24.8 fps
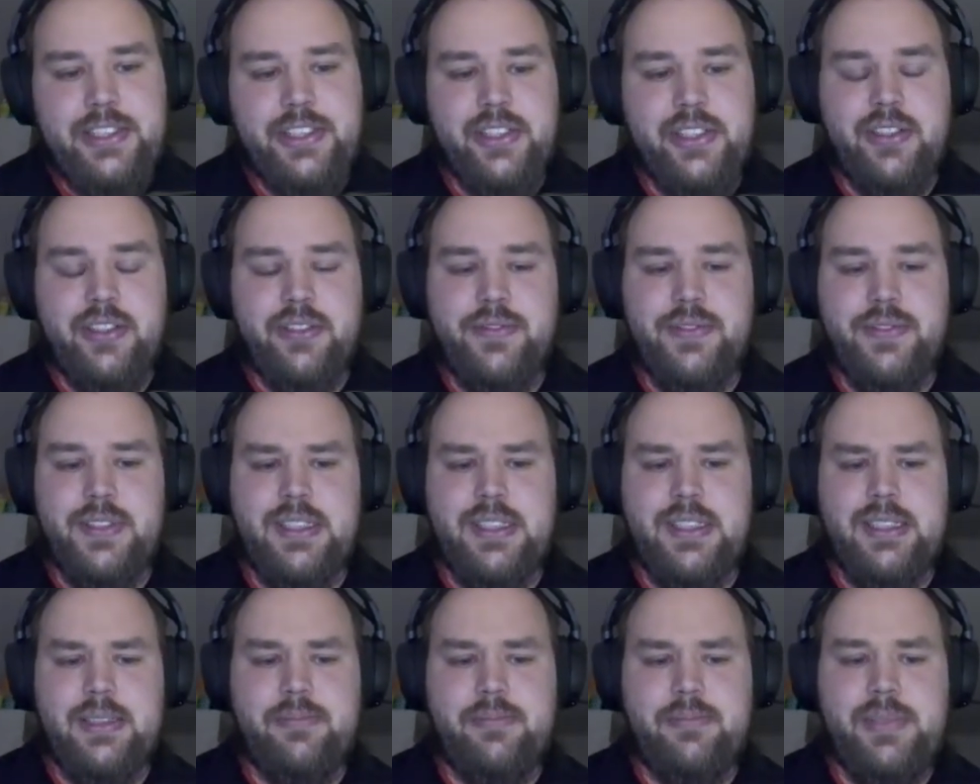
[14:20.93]
of
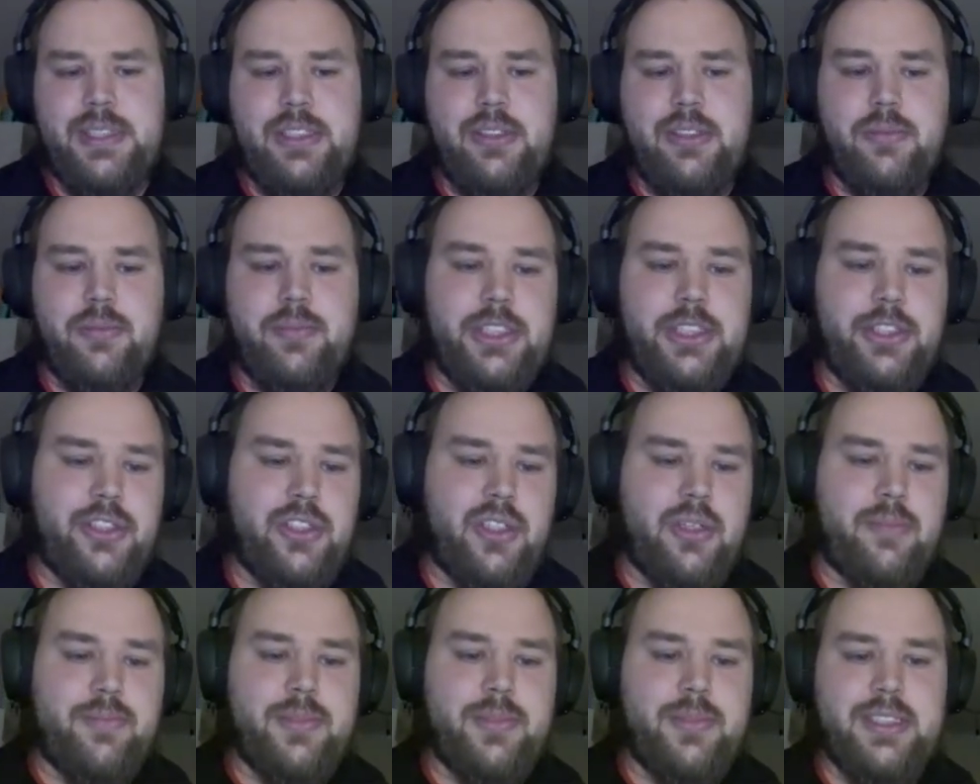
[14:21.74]
B2B
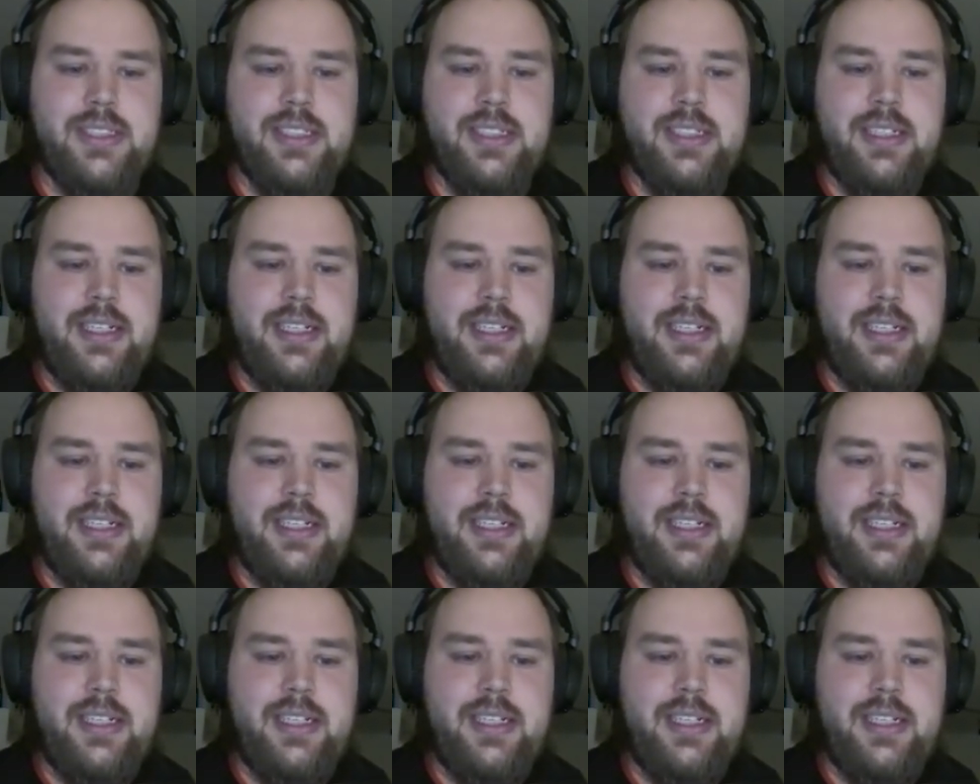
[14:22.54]
shops,